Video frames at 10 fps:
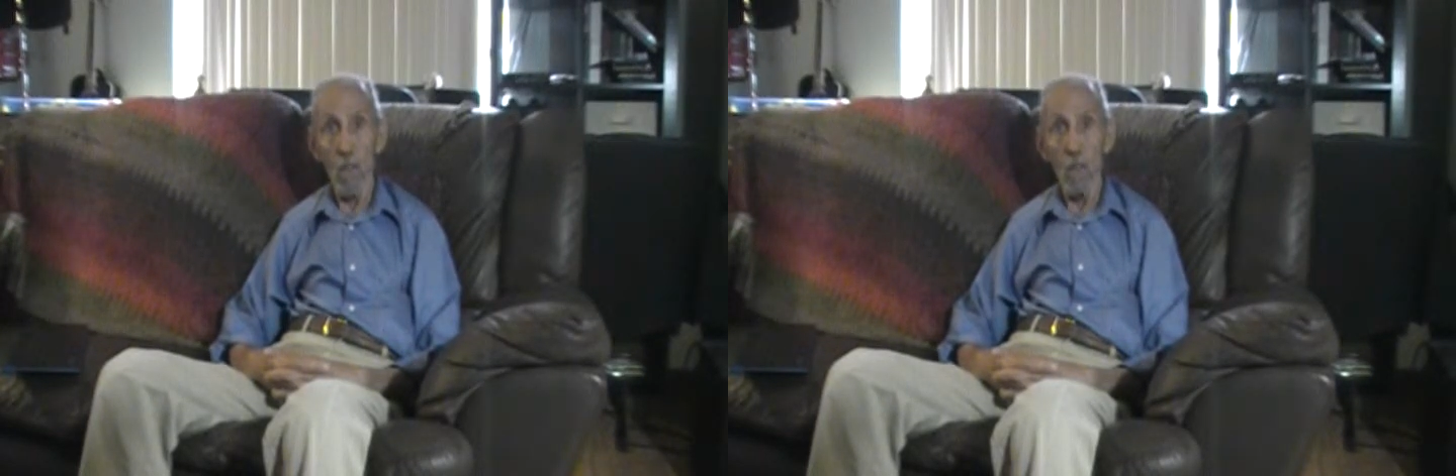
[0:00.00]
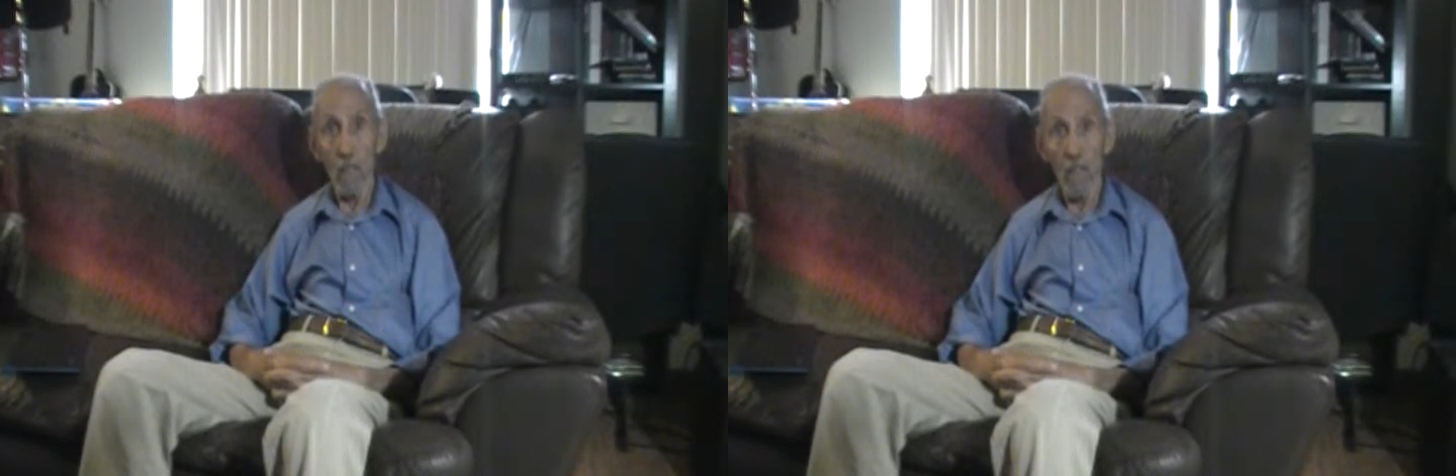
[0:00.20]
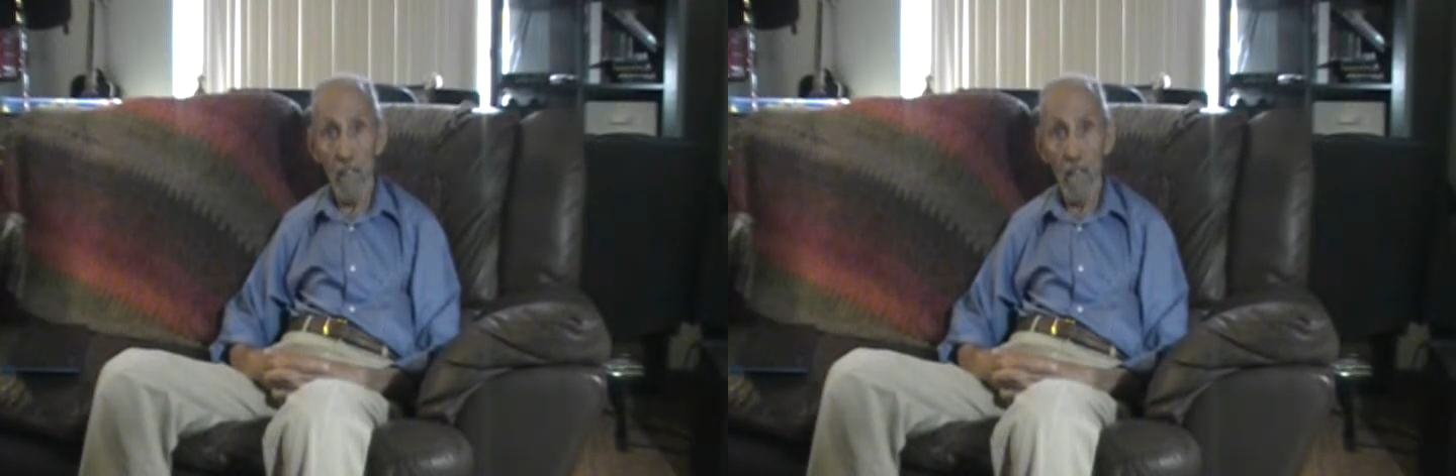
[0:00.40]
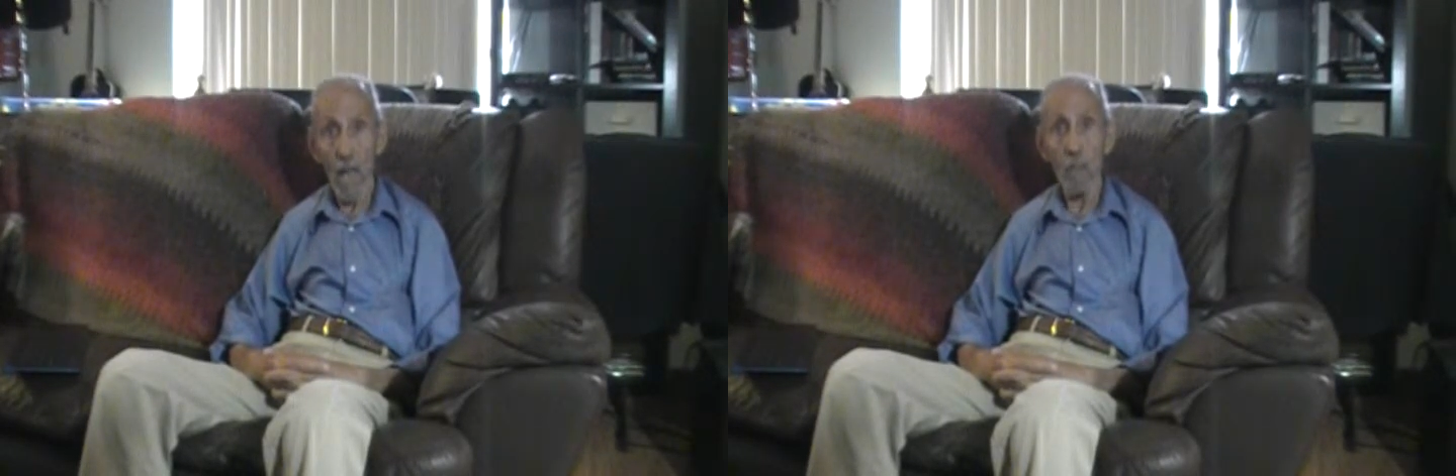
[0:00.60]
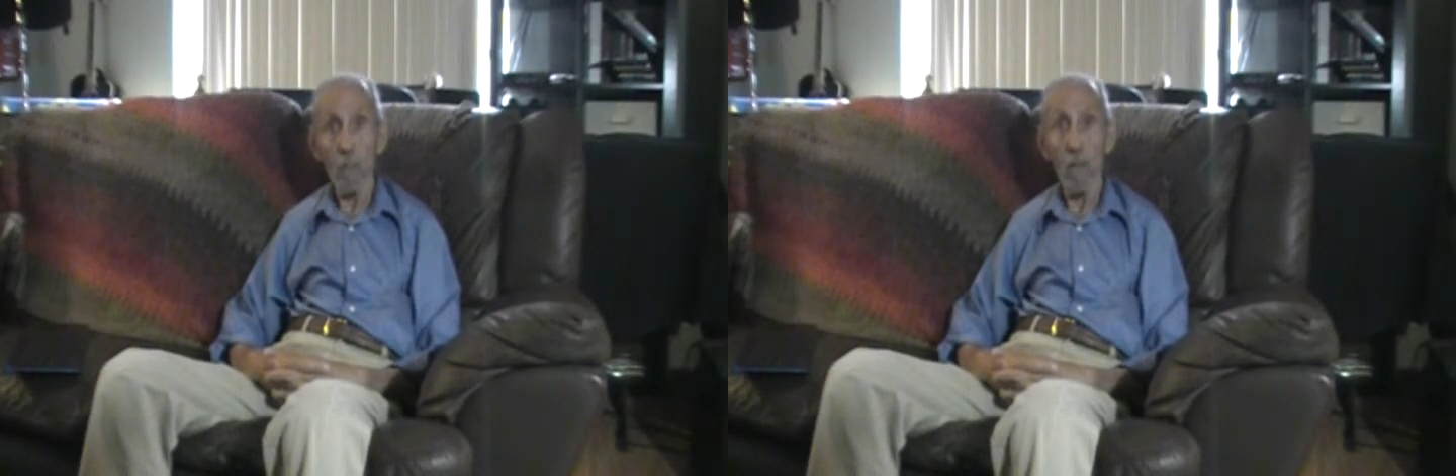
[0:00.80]

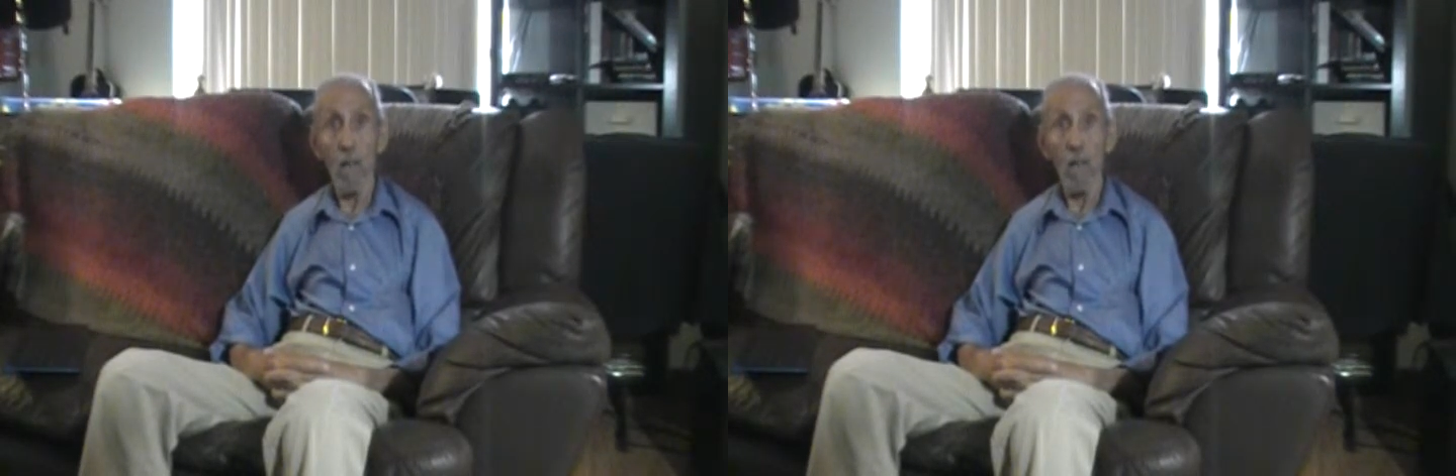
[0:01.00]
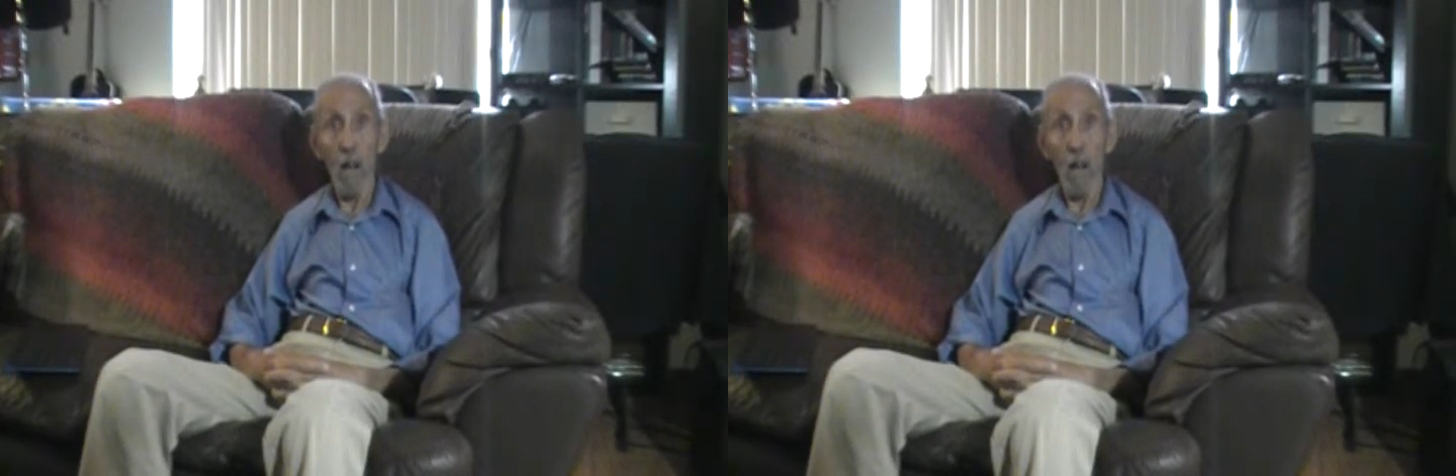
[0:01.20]
became